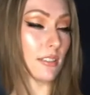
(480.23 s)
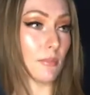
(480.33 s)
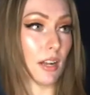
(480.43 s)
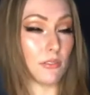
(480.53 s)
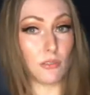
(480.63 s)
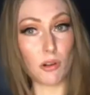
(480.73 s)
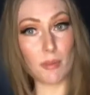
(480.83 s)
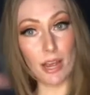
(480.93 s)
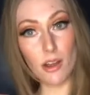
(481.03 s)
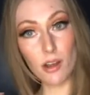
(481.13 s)
I'm going to have to grow
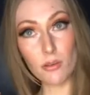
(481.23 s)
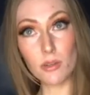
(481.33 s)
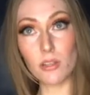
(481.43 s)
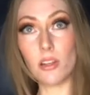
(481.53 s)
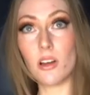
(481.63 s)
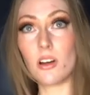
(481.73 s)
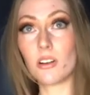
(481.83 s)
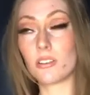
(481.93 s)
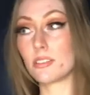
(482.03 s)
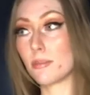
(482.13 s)
my hair out real
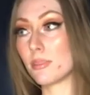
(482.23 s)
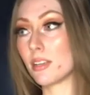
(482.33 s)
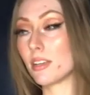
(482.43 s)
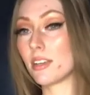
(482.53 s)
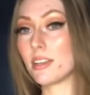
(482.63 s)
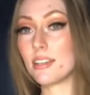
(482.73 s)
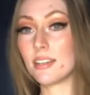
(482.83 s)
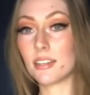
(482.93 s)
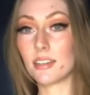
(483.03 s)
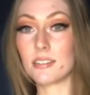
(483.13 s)
long or something,
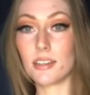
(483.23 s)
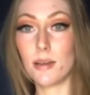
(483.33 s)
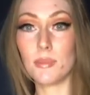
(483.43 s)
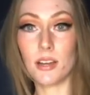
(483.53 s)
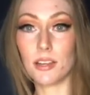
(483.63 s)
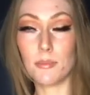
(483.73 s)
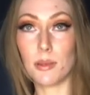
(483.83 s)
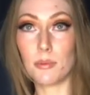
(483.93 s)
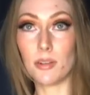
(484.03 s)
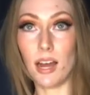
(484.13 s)
because I'm not going to be
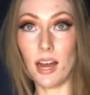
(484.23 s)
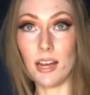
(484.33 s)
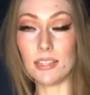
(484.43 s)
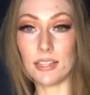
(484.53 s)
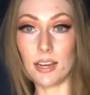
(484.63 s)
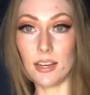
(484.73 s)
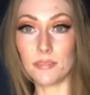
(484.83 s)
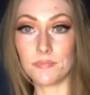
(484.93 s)
able to hide that.